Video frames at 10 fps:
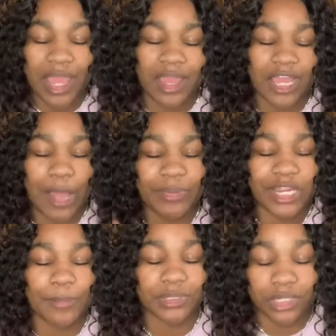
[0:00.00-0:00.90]
Comment down
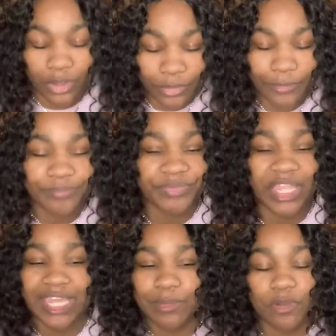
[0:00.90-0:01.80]
below.
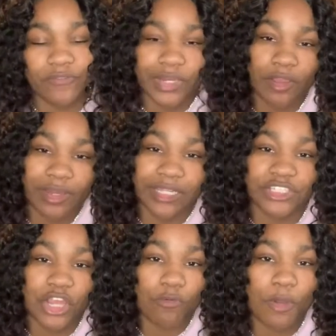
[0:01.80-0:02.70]
Any more video ideas
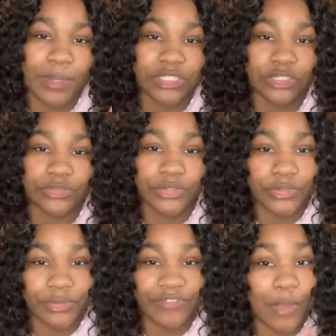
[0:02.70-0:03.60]
y'all want me to do.
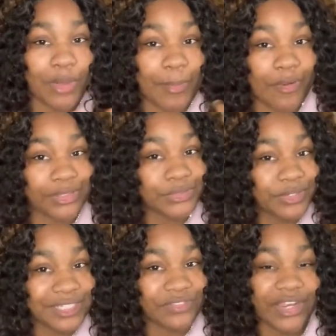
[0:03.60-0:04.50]
If y'all want a part two to
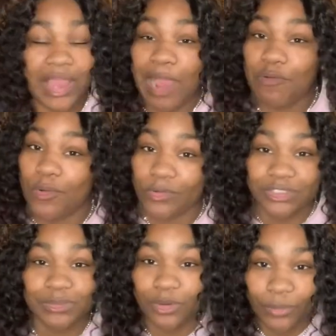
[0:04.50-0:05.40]
this video, I will order some
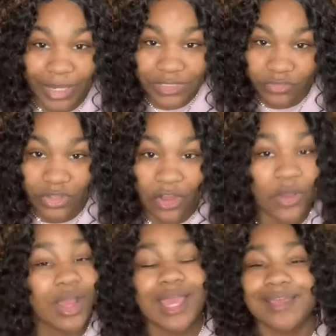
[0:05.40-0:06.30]
more wigs for y'all.
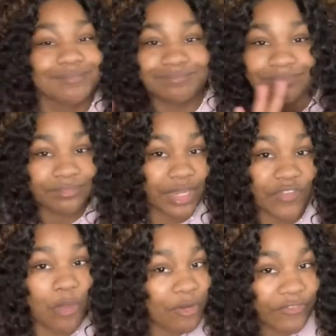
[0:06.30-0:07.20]
If y'all
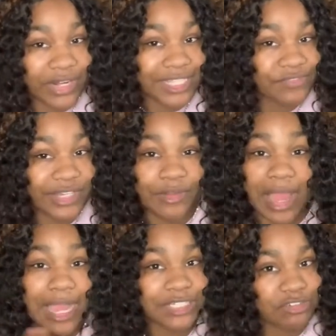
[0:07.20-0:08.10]
want a finesse video,
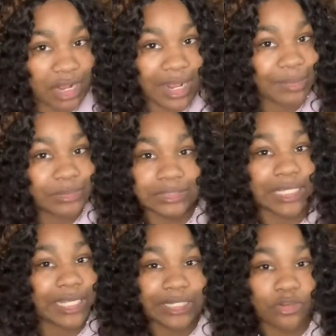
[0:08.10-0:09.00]
I'll try. But
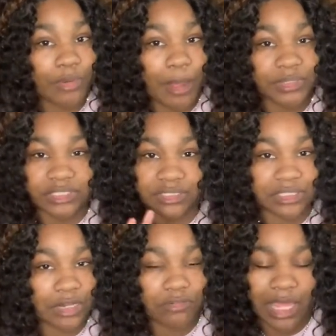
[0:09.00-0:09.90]
I ain't no promises because
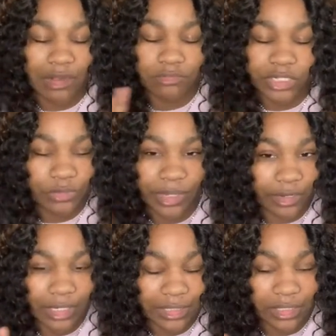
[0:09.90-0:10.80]
I don't deal with hair
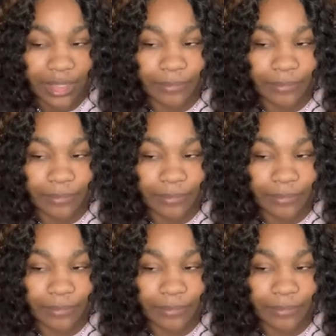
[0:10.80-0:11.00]
like that.